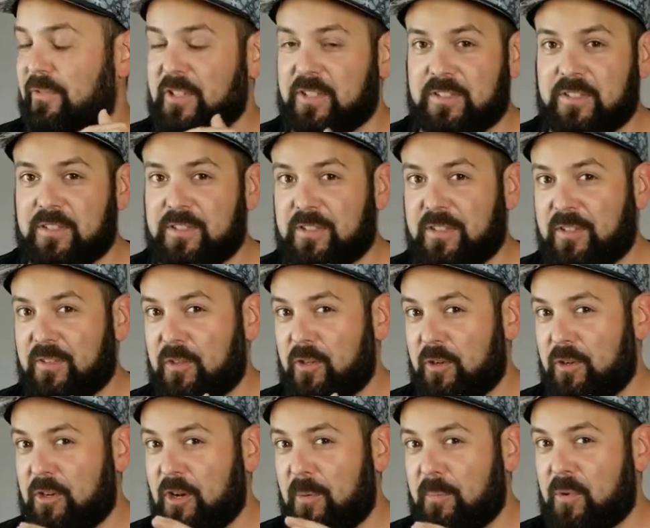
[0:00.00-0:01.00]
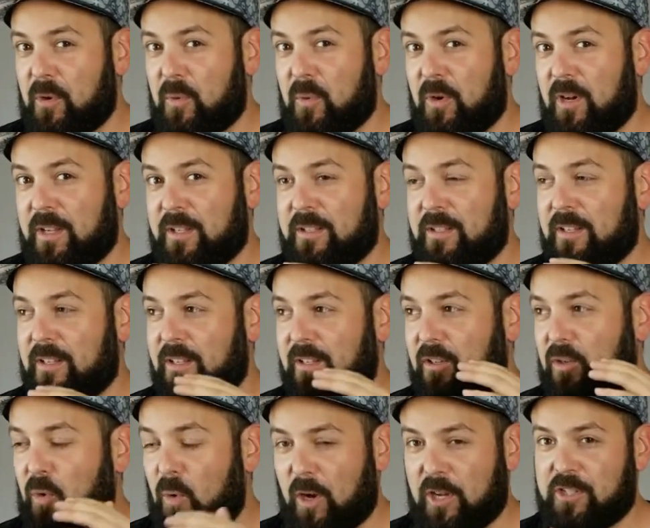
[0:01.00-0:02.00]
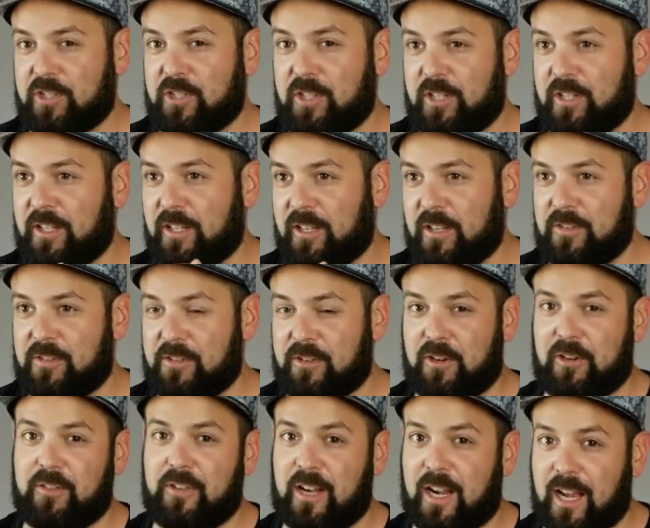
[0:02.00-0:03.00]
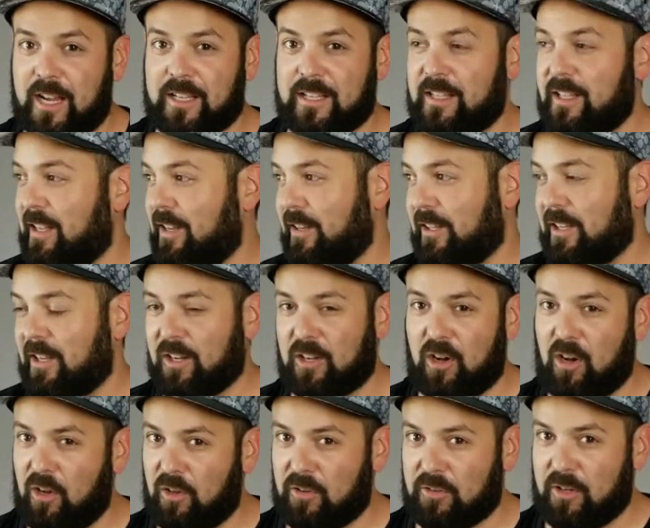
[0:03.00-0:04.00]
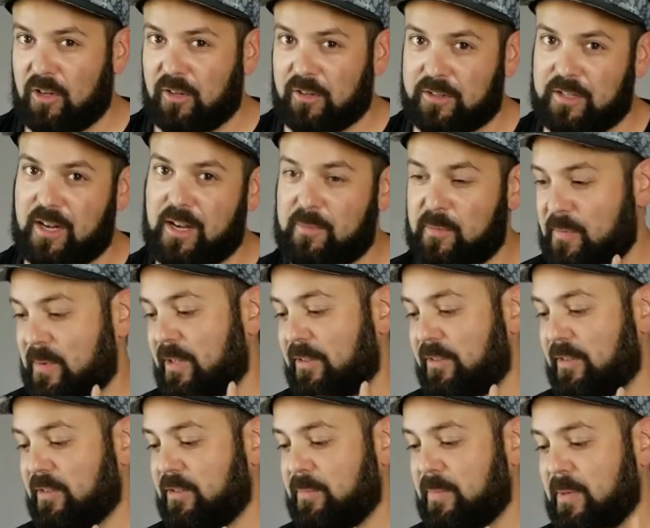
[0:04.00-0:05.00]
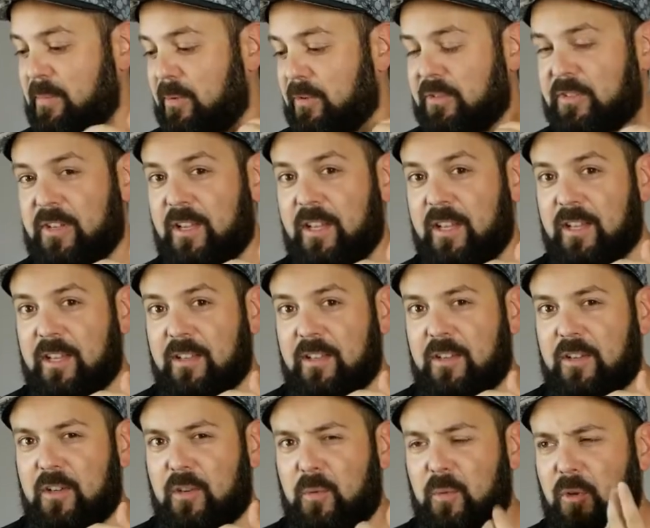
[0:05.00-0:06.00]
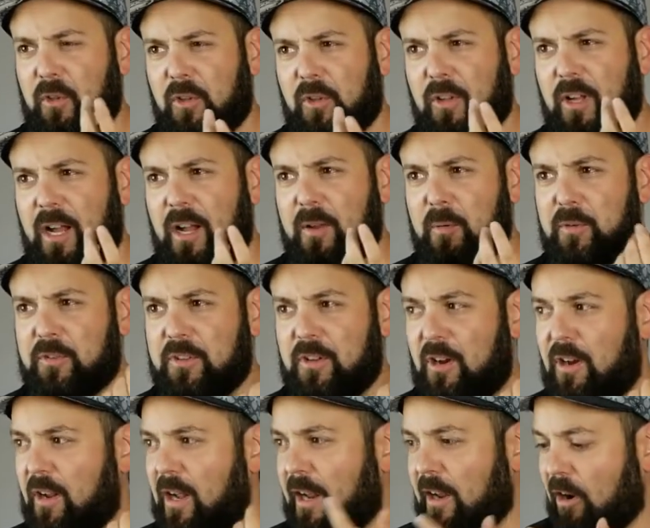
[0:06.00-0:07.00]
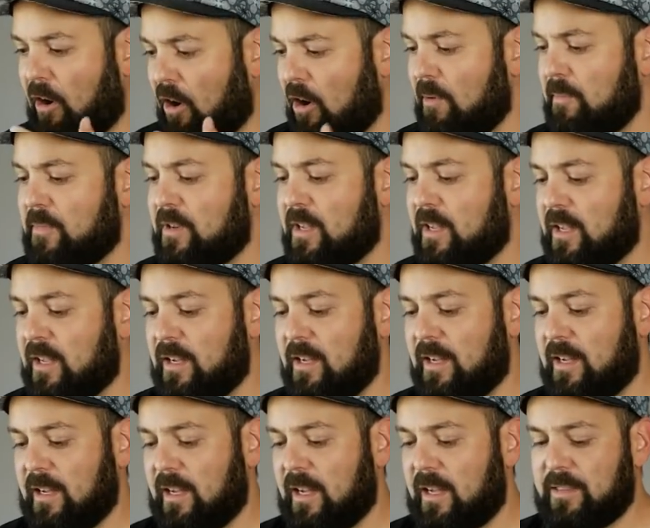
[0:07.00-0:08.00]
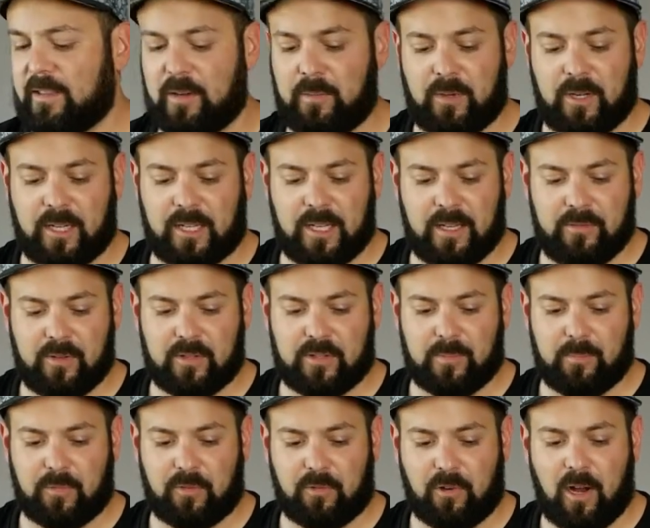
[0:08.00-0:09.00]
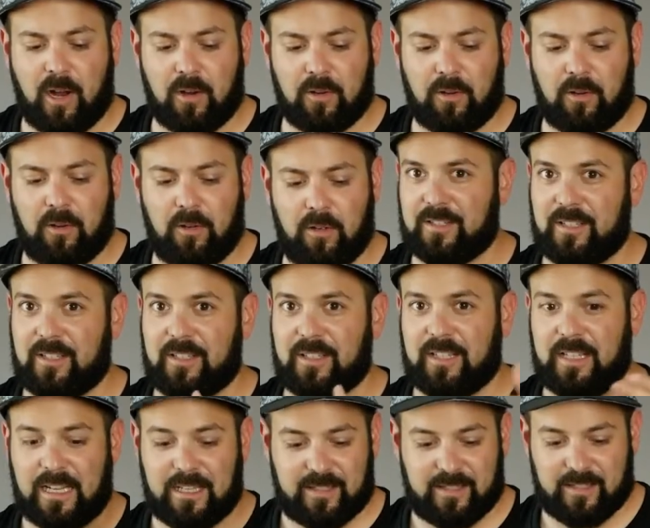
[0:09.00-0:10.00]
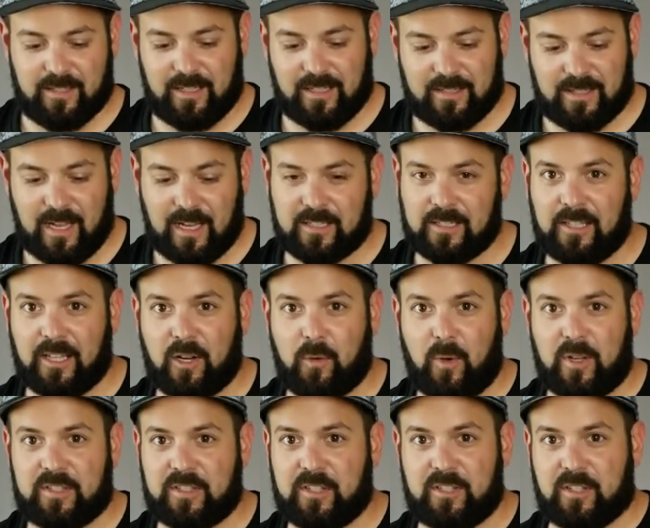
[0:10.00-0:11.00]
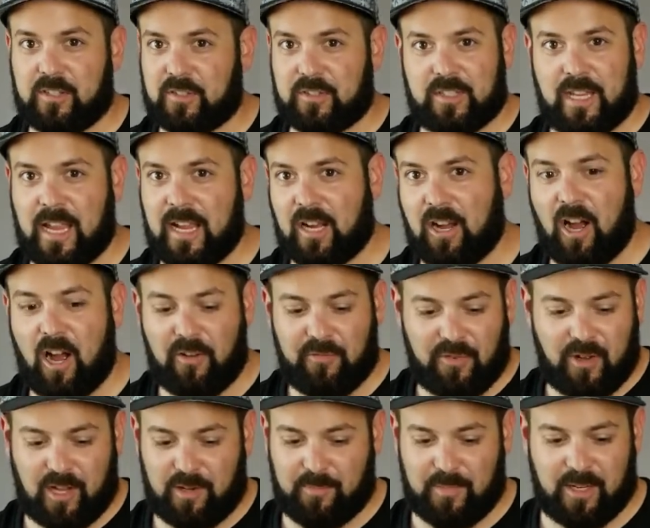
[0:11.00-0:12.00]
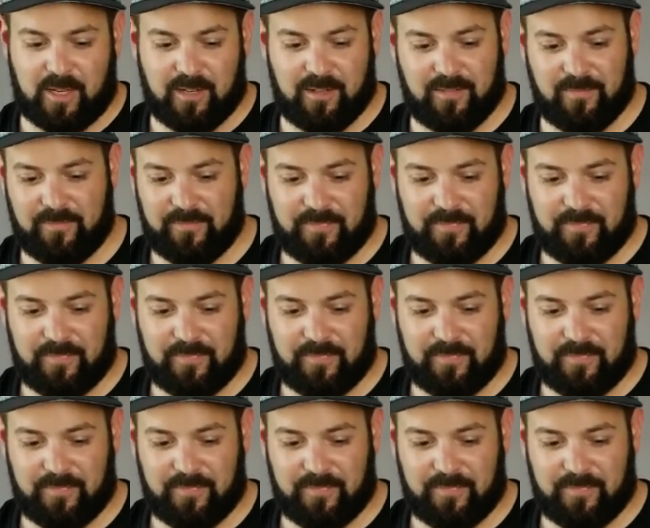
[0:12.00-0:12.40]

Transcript: This is the number one question and concern that I get. I get calls all the time about this. People say, well, I armed it, and then when I give it some throttle, it's acting like it wants to just take off on me.